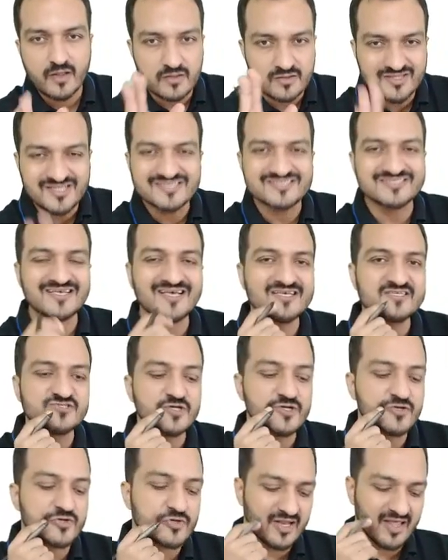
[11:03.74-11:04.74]
This is
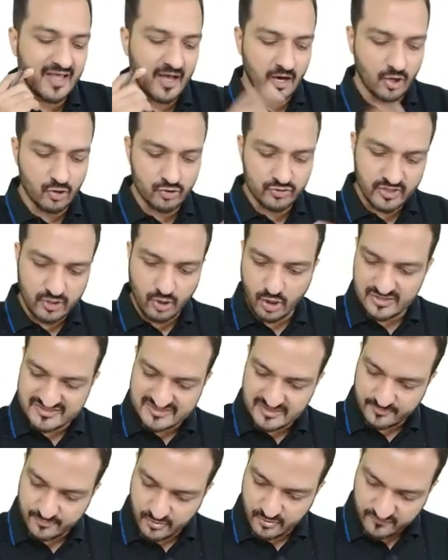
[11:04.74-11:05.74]
generally how the
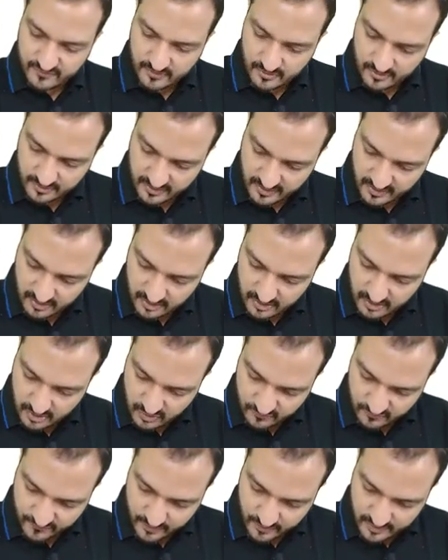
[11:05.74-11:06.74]
concept of learning
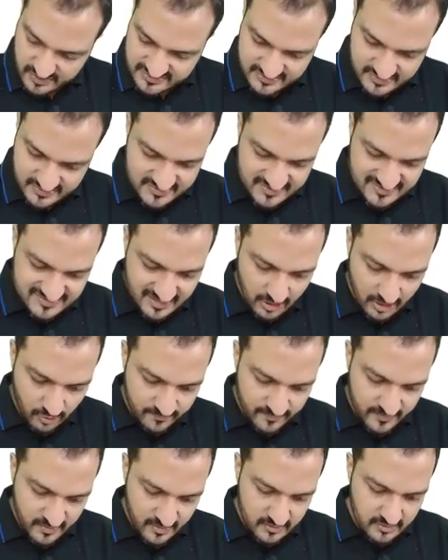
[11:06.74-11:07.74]
works. This is
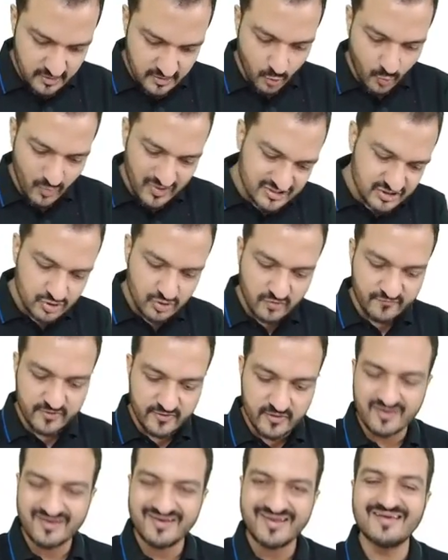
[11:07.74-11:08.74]
how the question of
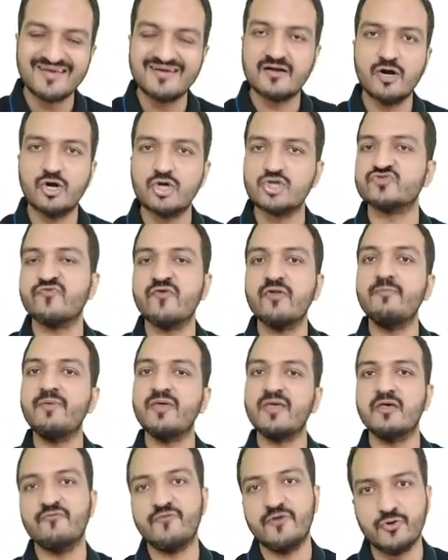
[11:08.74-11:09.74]
learning curves will be
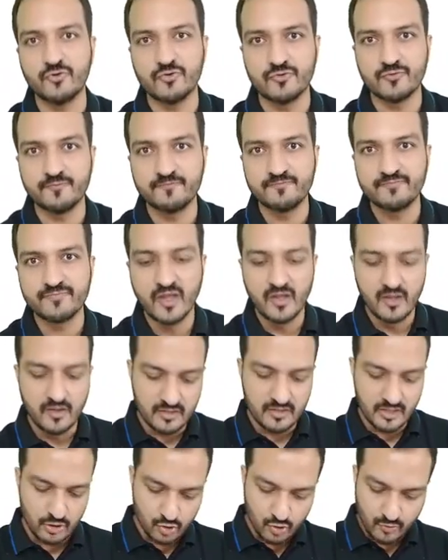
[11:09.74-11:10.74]
given to you.
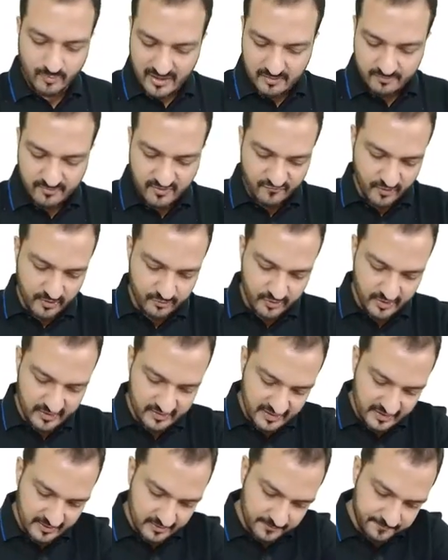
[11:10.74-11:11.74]
Now, you might be wondering
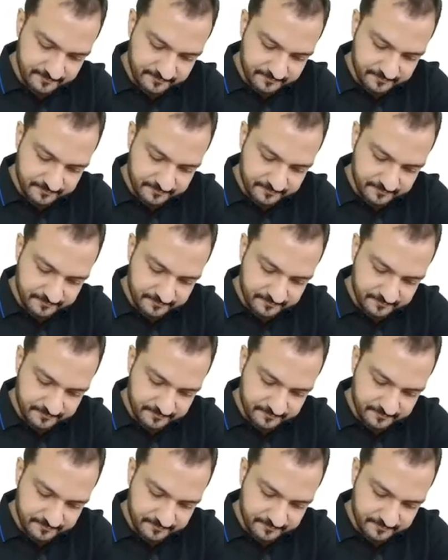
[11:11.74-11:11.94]
that